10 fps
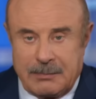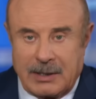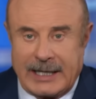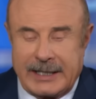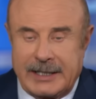
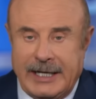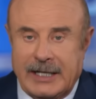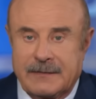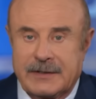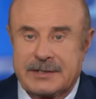blank
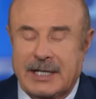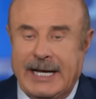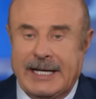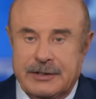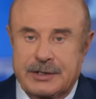canvas
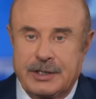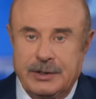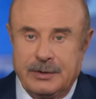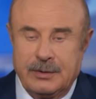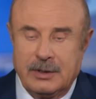as
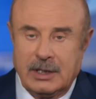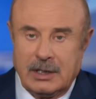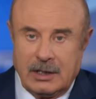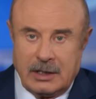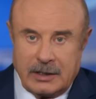to
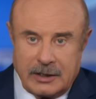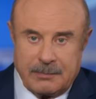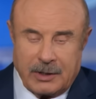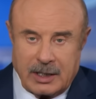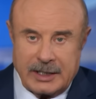the
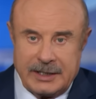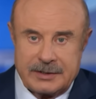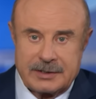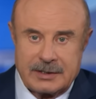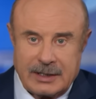
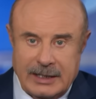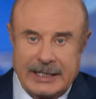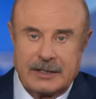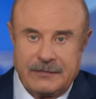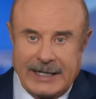parties
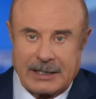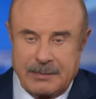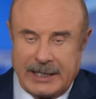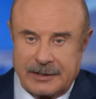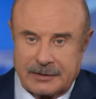and the fact
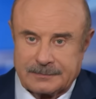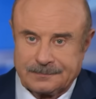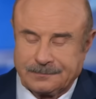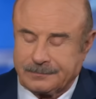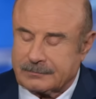pattern.
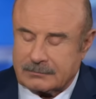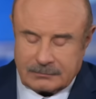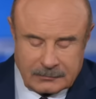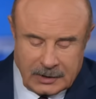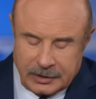
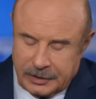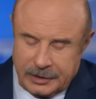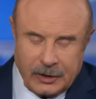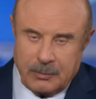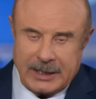
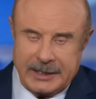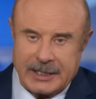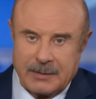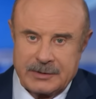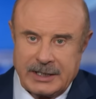Nobody
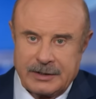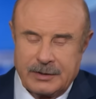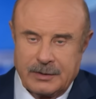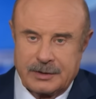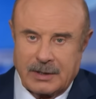comes
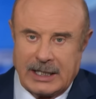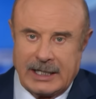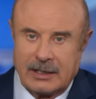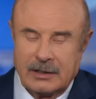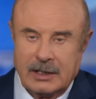into a
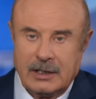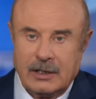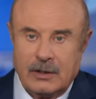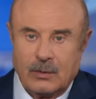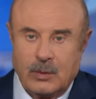trial
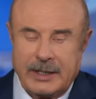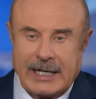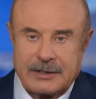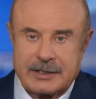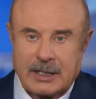
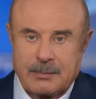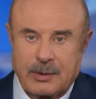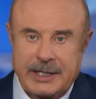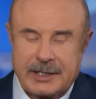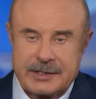without some
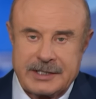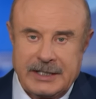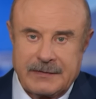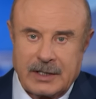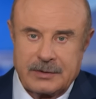
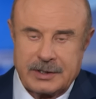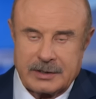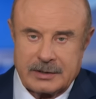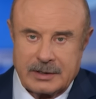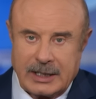preconceived
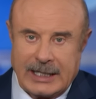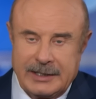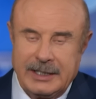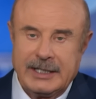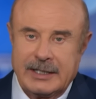notions. The
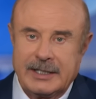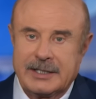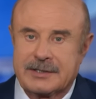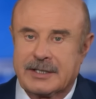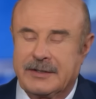idea
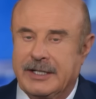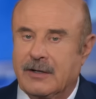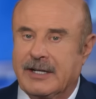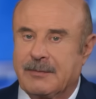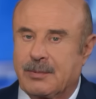is that they
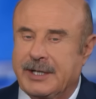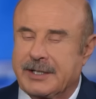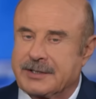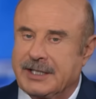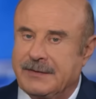don't have
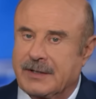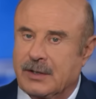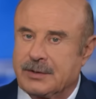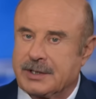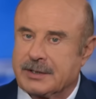preconceived
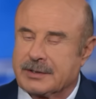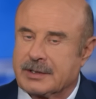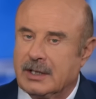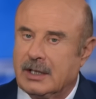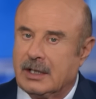notions